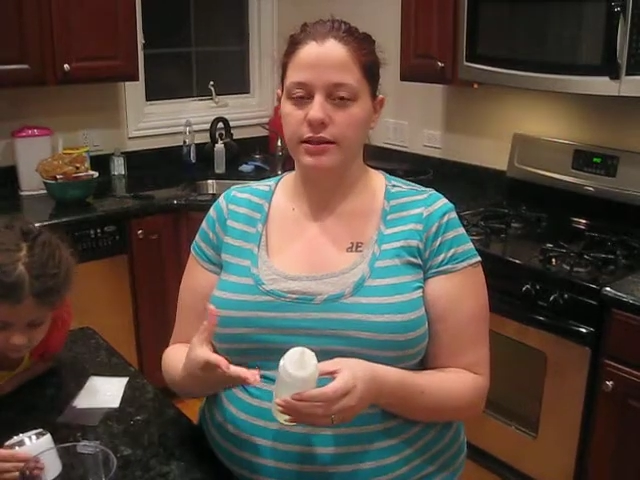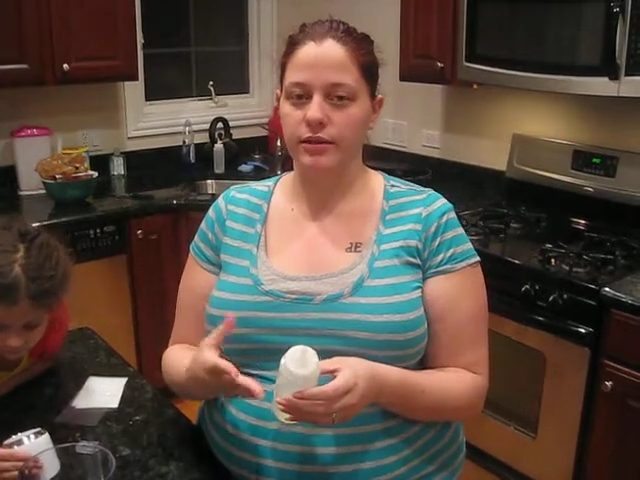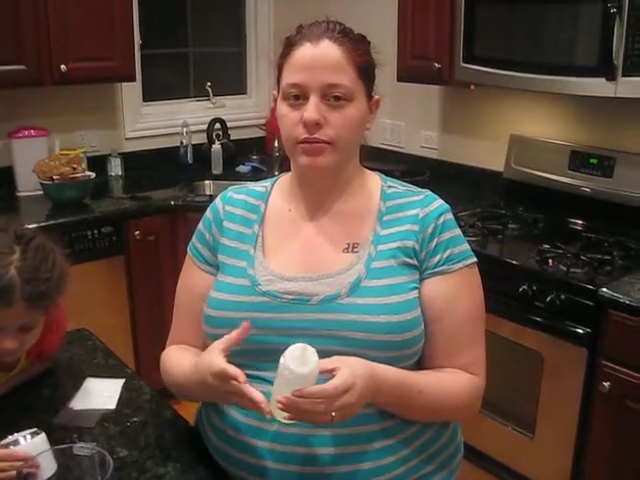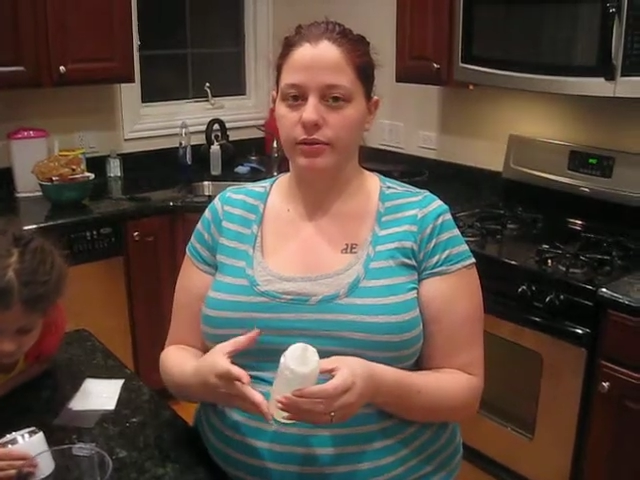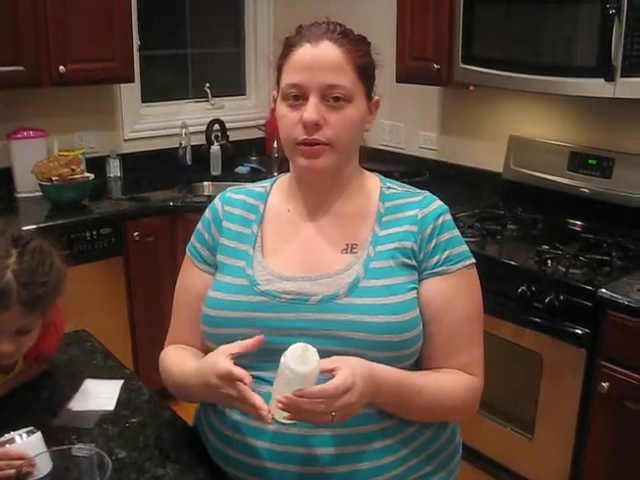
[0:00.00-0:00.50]

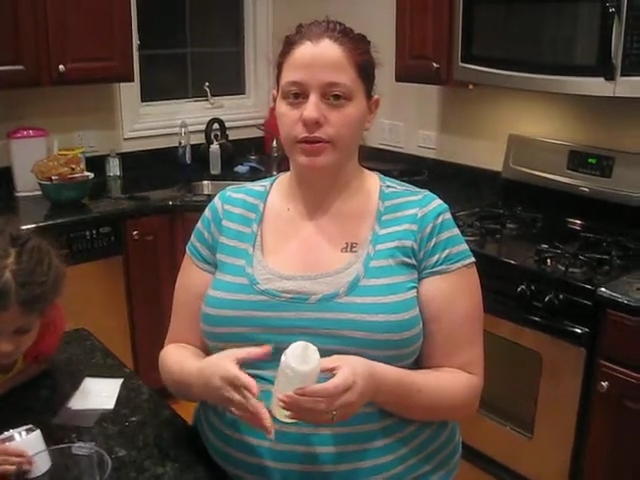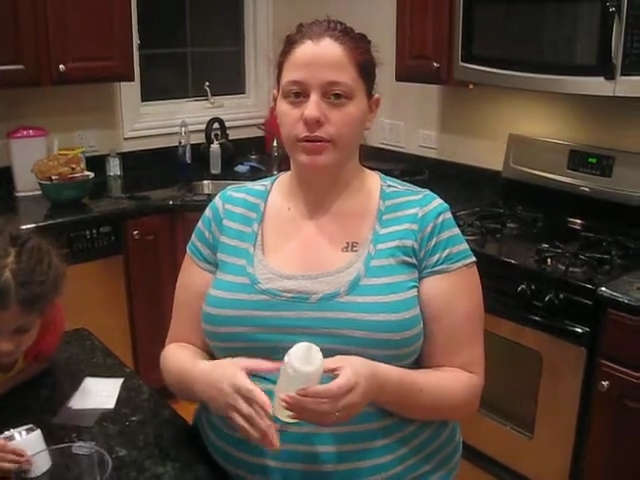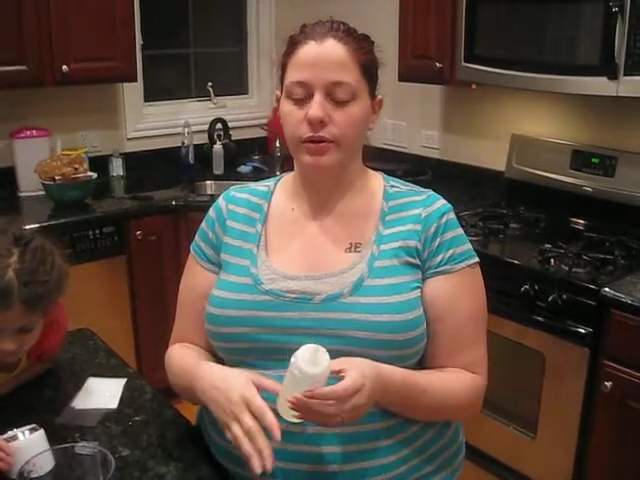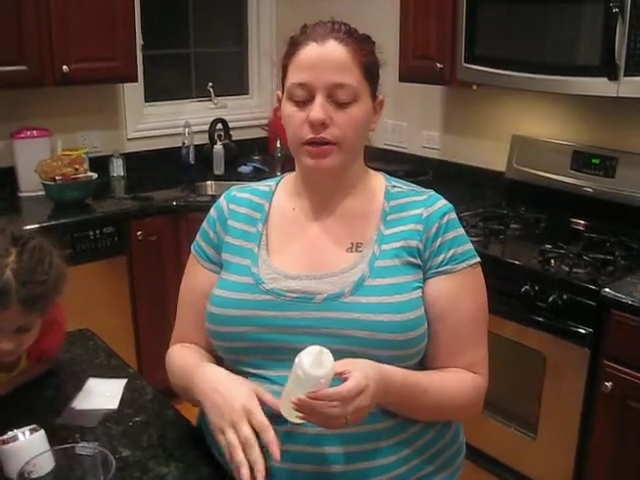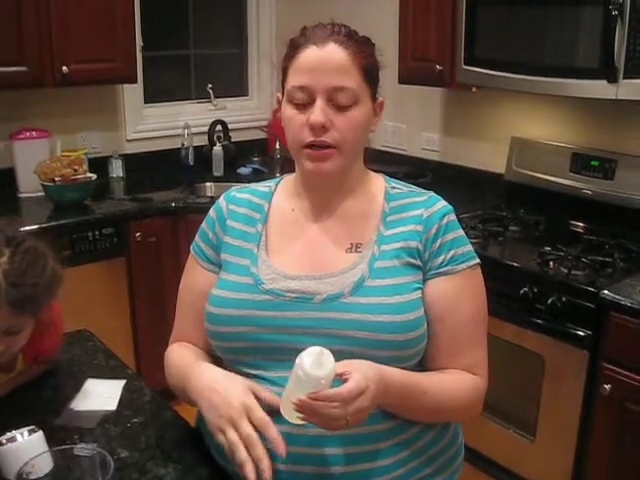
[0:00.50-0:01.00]
through,
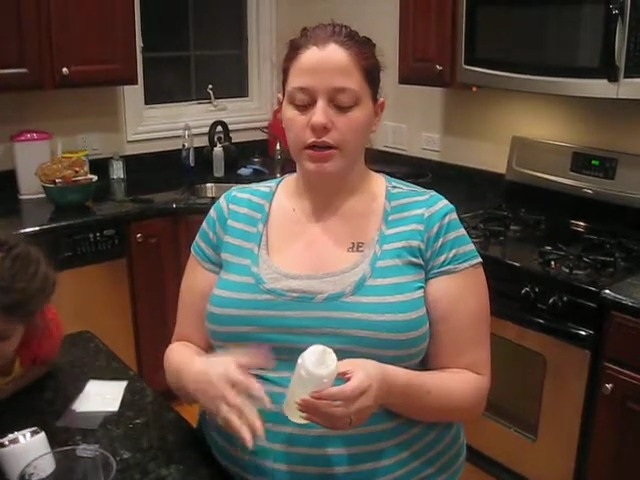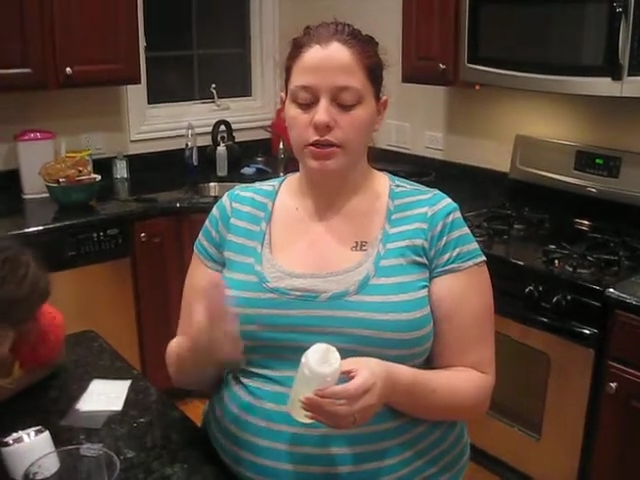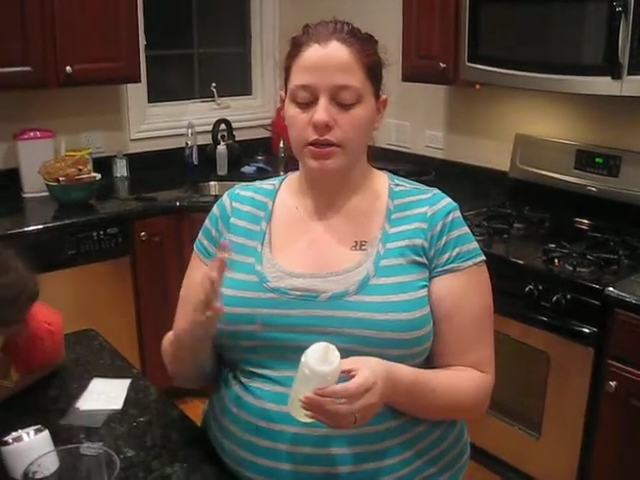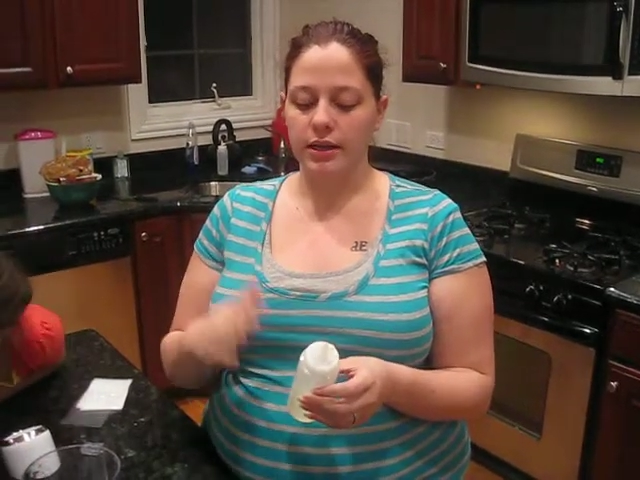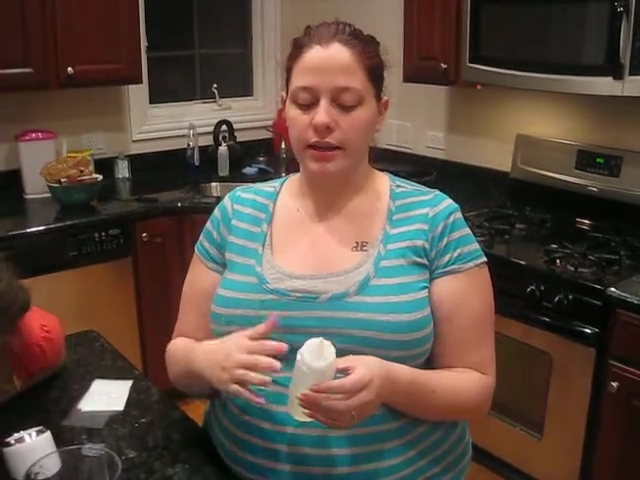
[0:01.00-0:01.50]

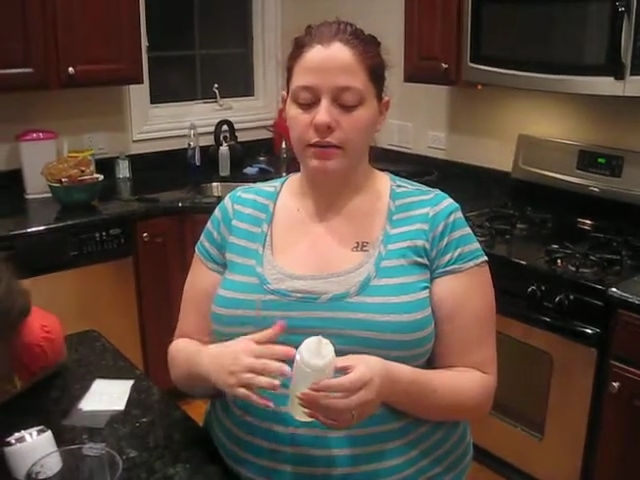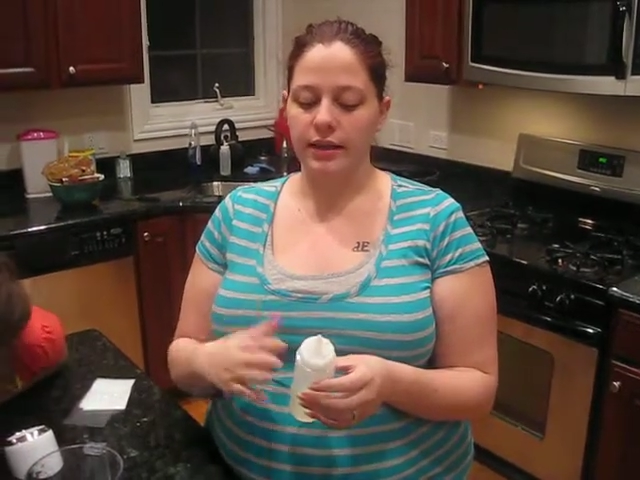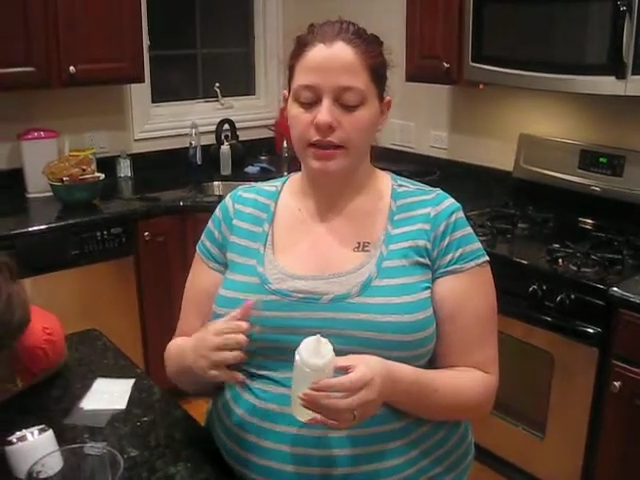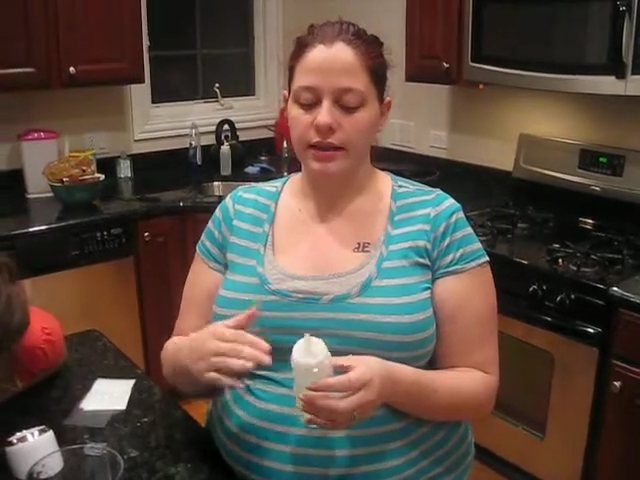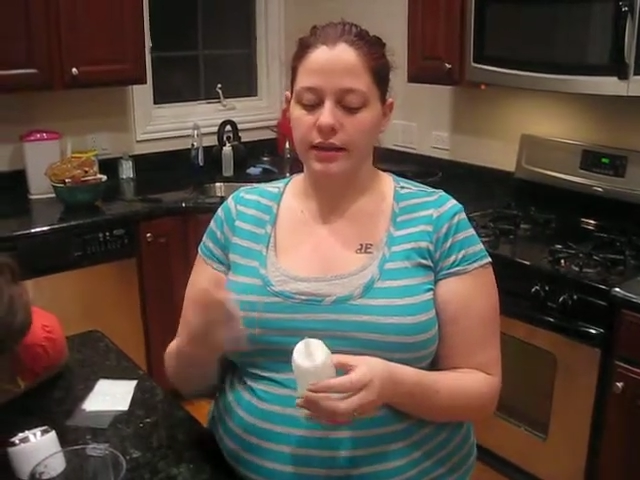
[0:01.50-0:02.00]
so that way
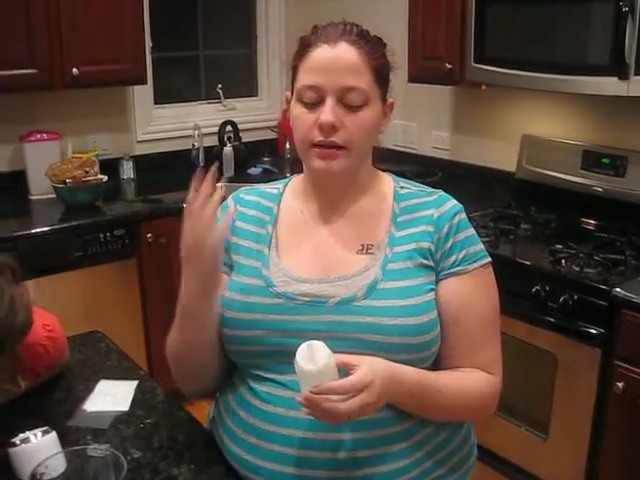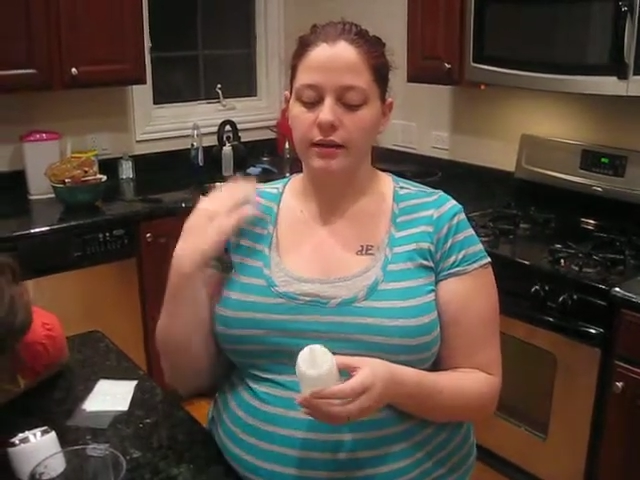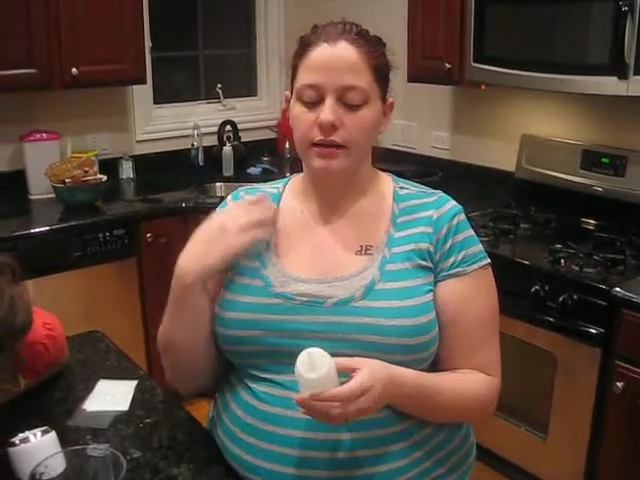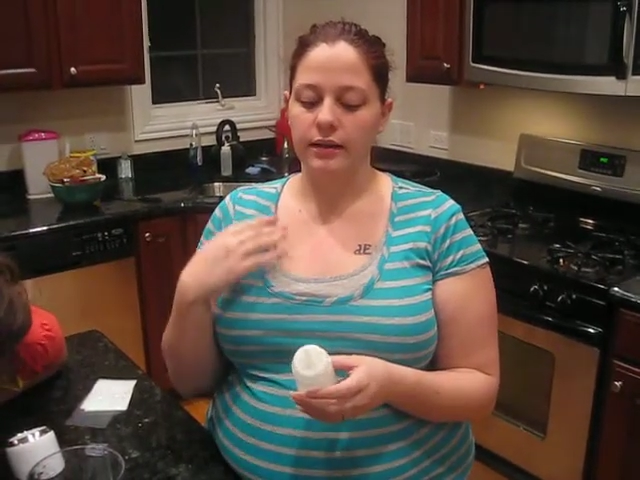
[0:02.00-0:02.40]
then